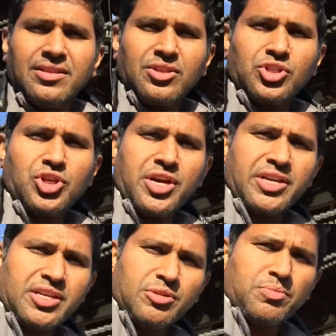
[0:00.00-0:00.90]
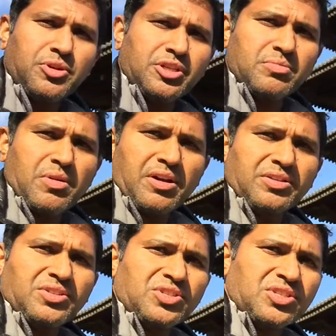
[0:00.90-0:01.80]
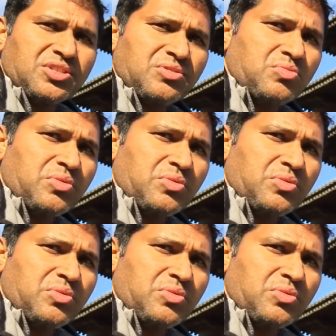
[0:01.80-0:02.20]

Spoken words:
The Chinese Buddhist monks